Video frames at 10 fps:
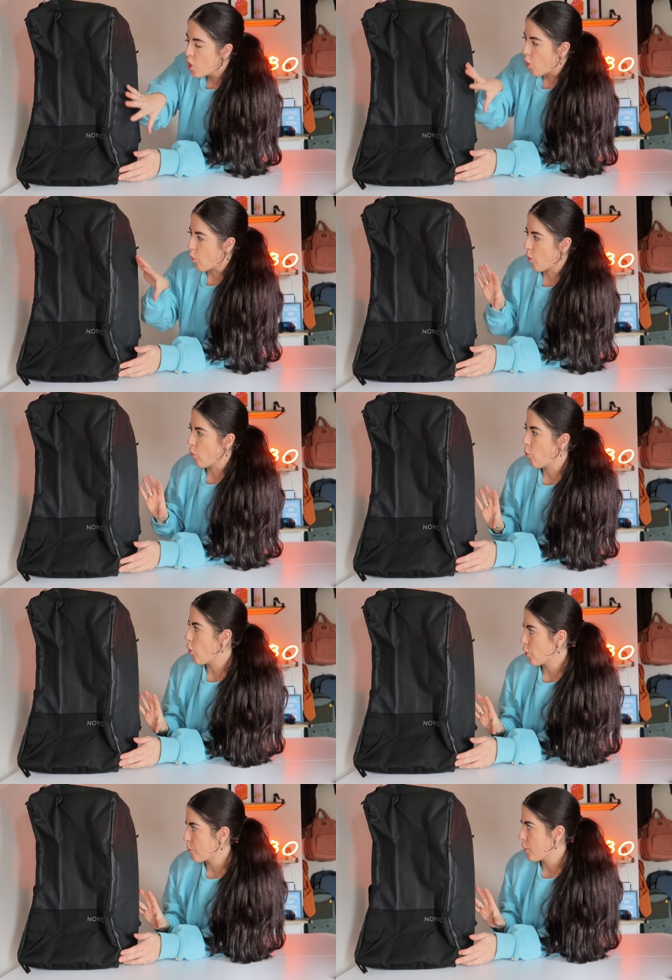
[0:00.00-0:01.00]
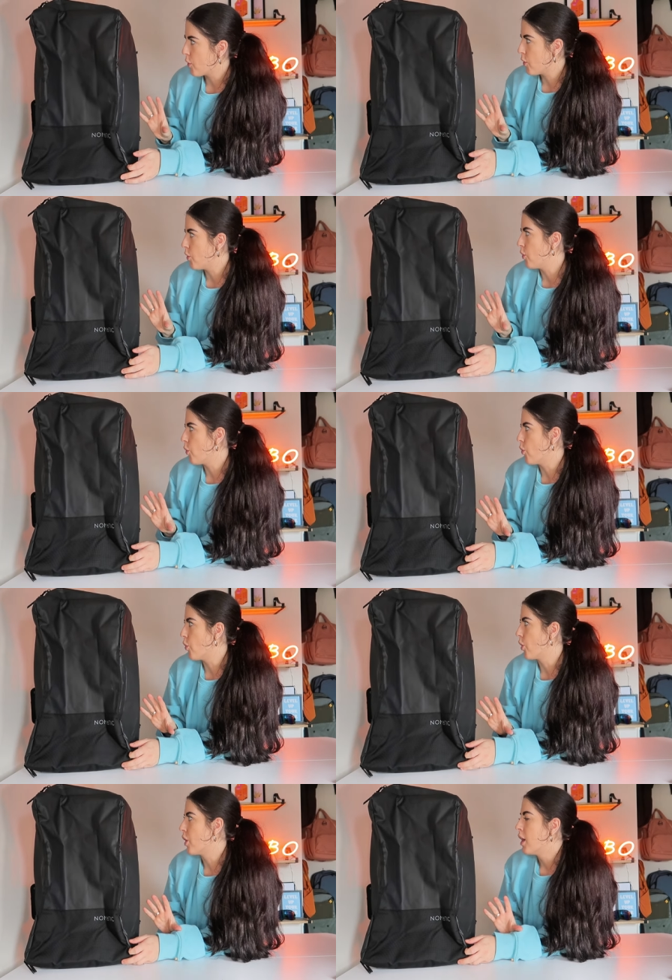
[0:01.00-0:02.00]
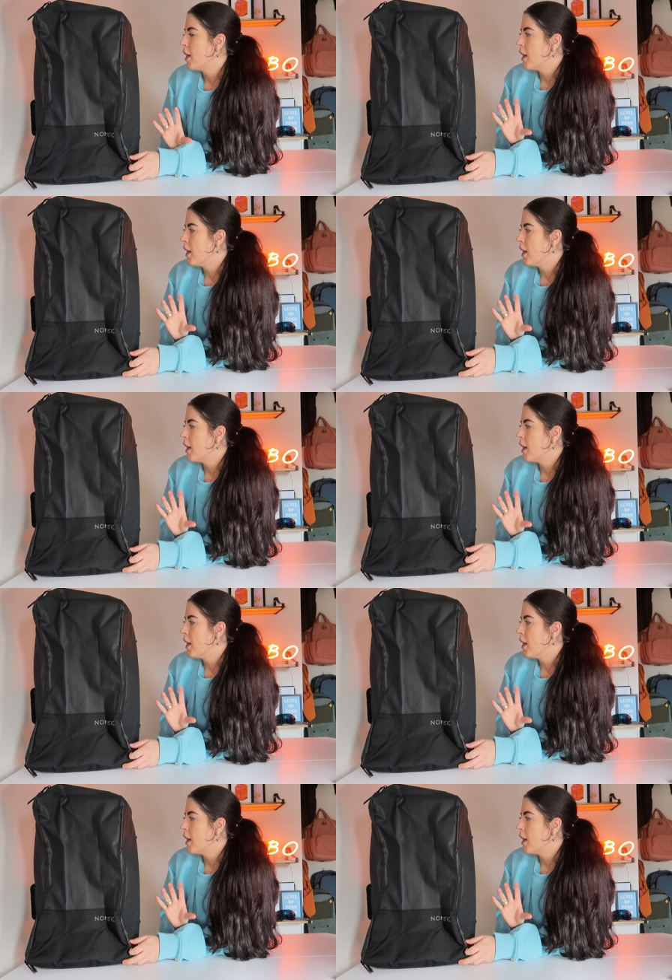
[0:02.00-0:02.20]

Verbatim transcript: or a water bottle or